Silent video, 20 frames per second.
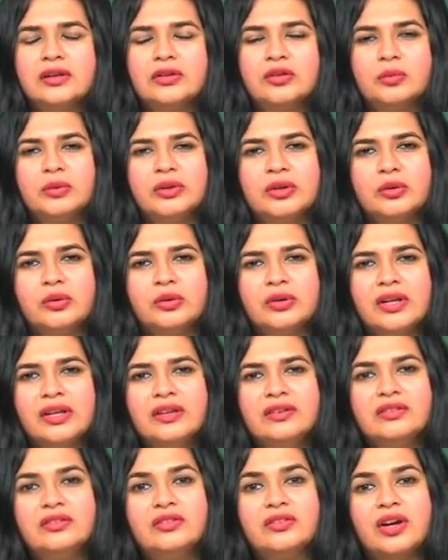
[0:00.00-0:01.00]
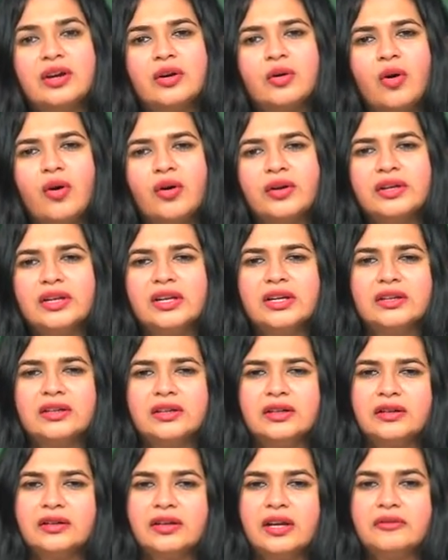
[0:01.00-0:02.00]
to be known as draconian,
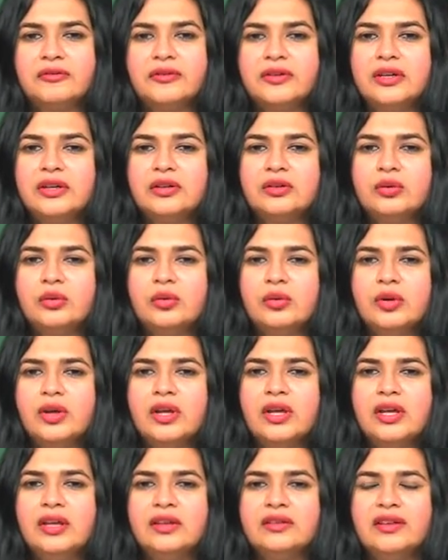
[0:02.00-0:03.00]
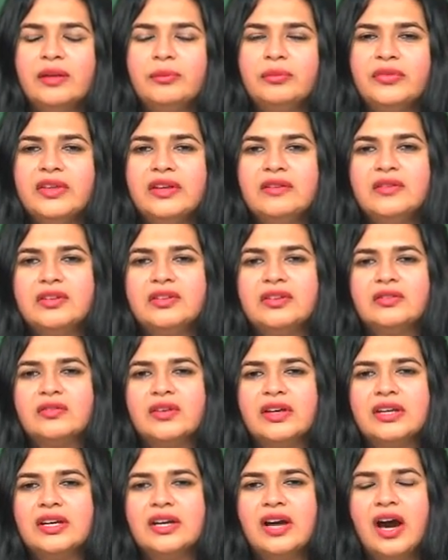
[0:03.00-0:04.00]
referring to something which is
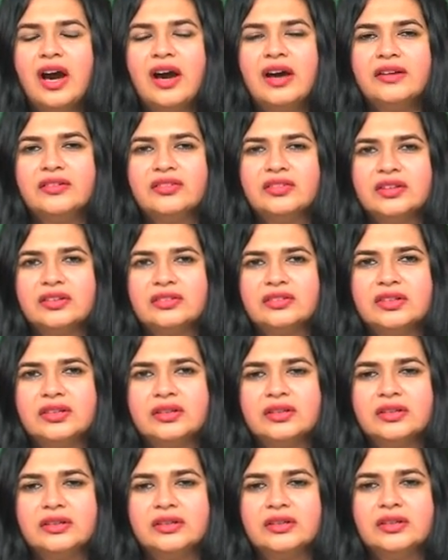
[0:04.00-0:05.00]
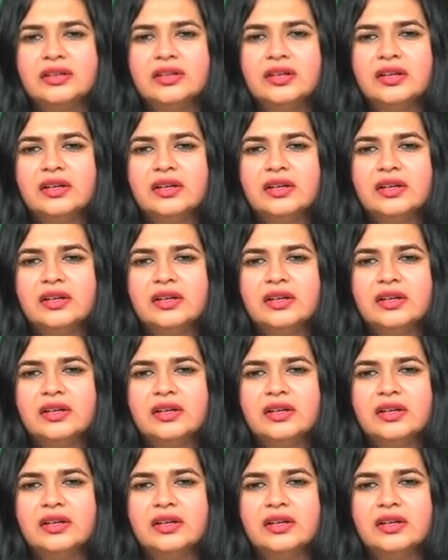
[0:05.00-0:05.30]
very harsh, stern,